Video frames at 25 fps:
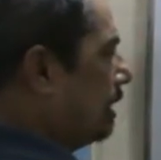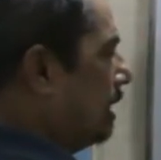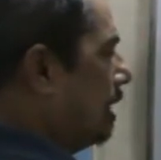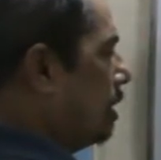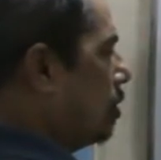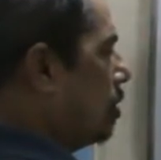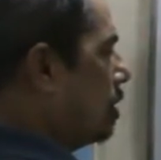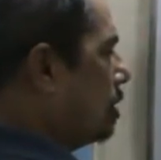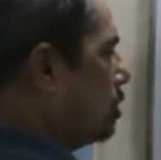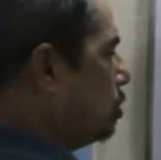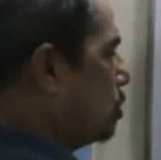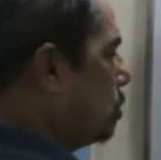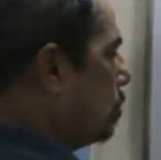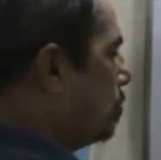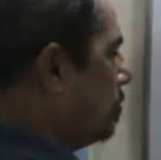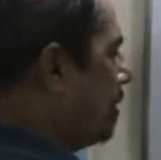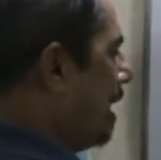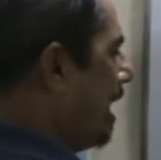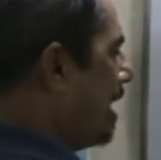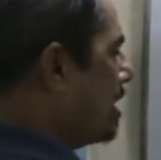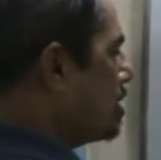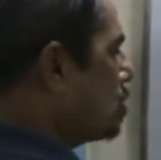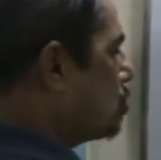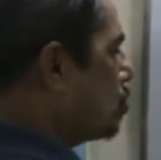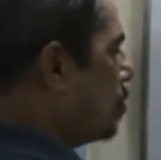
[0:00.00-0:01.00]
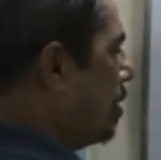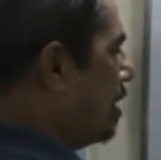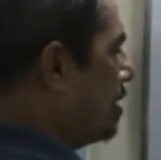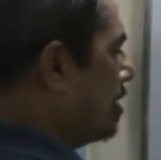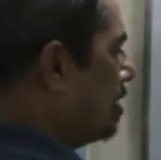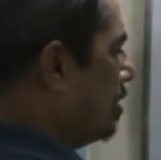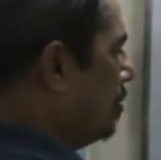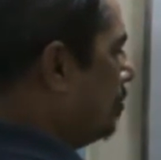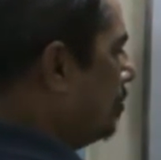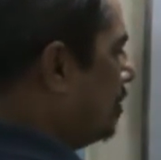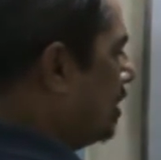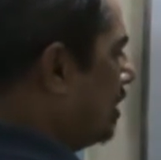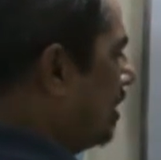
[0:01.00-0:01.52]
according to Planck's
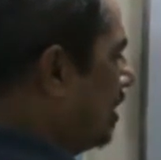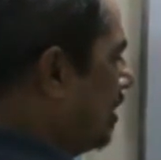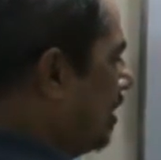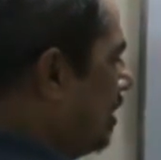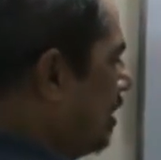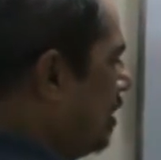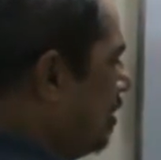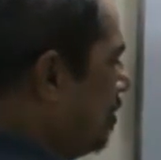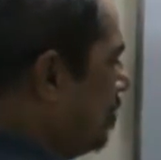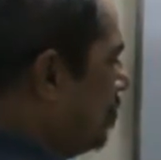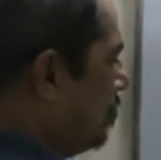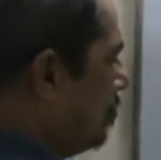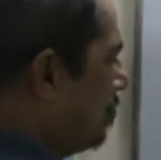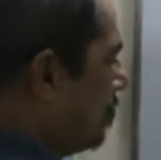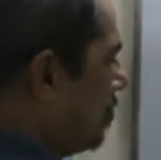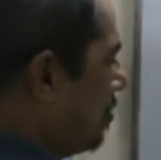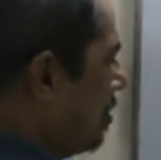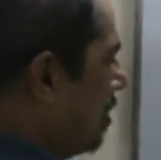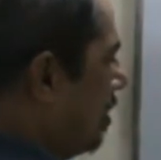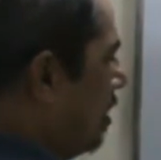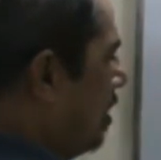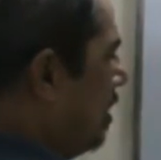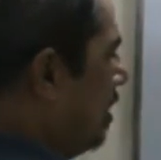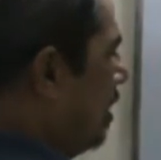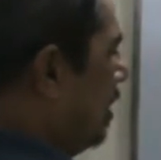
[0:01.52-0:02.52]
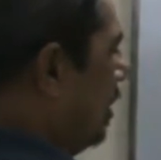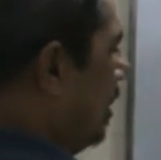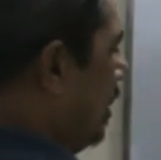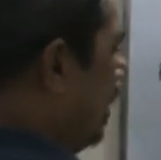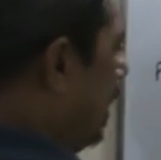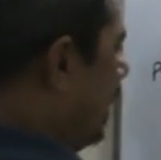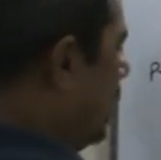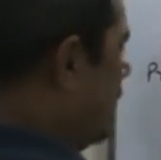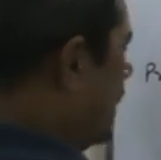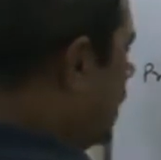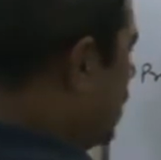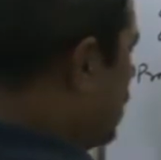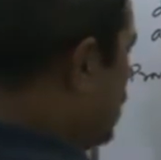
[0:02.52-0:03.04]
quantum theory,
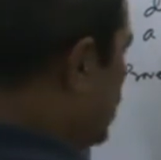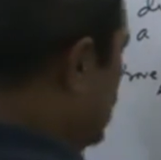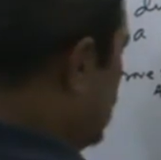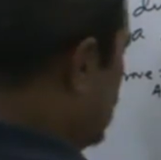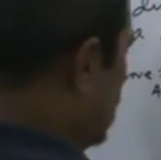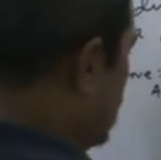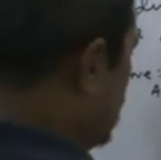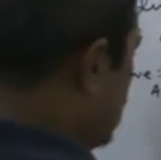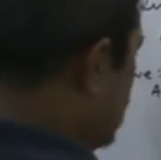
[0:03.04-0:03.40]
energy